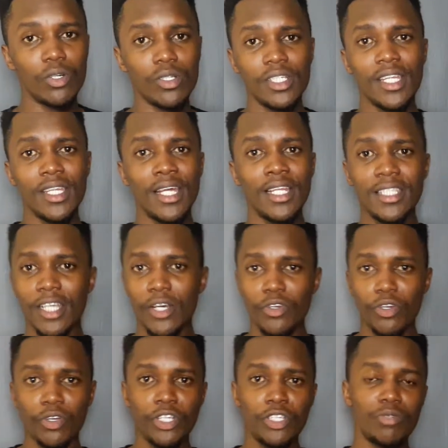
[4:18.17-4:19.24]
And that's how you're
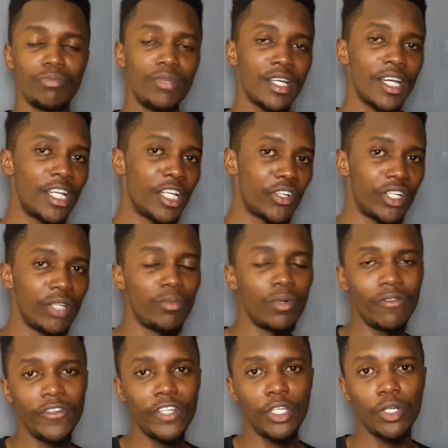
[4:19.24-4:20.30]
going to make an incredible
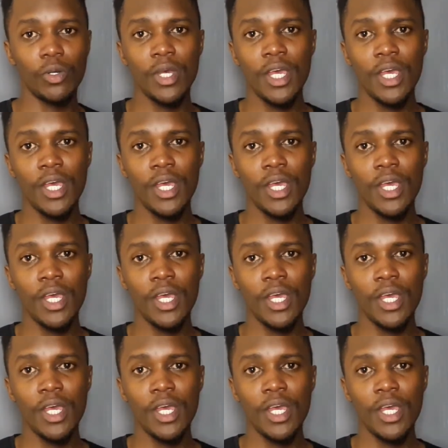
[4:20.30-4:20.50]
video.